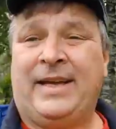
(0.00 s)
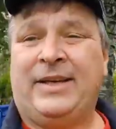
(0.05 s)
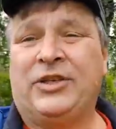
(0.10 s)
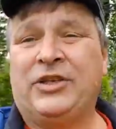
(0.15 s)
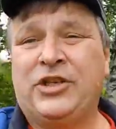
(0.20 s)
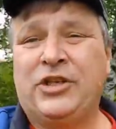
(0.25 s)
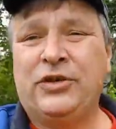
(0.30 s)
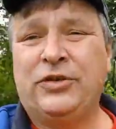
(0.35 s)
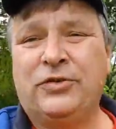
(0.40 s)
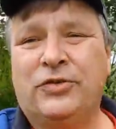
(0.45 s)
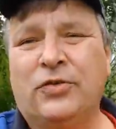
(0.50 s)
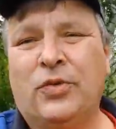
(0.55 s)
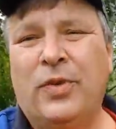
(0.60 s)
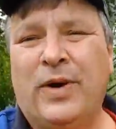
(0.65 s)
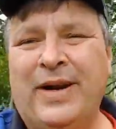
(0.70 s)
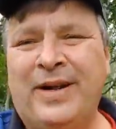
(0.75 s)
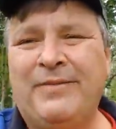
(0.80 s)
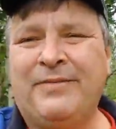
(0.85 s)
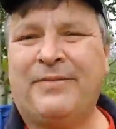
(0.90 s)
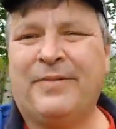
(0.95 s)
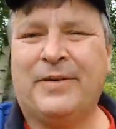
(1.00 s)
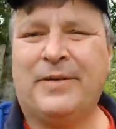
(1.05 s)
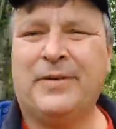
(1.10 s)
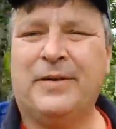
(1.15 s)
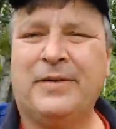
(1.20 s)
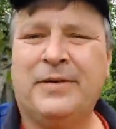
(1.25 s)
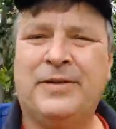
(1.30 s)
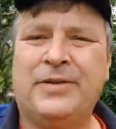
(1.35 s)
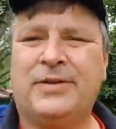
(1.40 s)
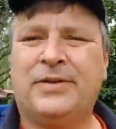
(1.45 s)
June
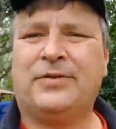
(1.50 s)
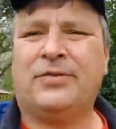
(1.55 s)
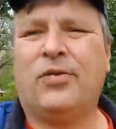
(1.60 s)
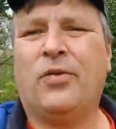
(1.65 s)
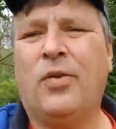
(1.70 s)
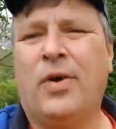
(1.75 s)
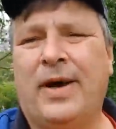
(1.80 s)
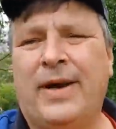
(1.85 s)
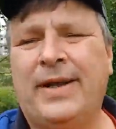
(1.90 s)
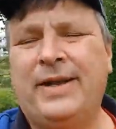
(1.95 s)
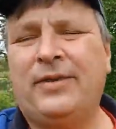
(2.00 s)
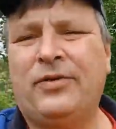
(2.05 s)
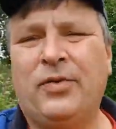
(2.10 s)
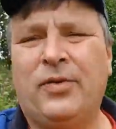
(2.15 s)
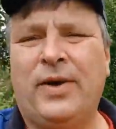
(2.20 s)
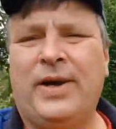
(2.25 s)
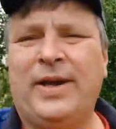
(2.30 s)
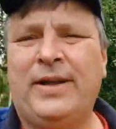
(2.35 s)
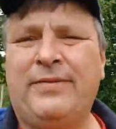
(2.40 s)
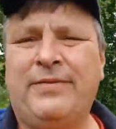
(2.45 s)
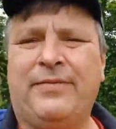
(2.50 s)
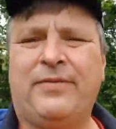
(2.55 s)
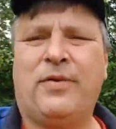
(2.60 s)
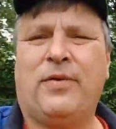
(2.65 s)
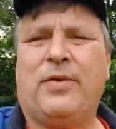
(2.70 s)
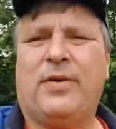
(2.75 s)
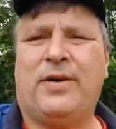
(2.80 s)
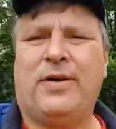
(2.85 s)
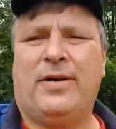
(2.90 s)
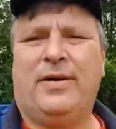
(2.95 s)
21st,
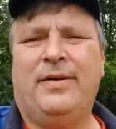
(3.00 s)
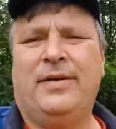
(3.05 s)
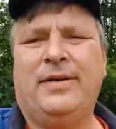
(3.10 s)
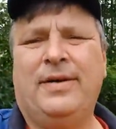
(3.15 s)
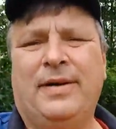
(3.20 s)
2024.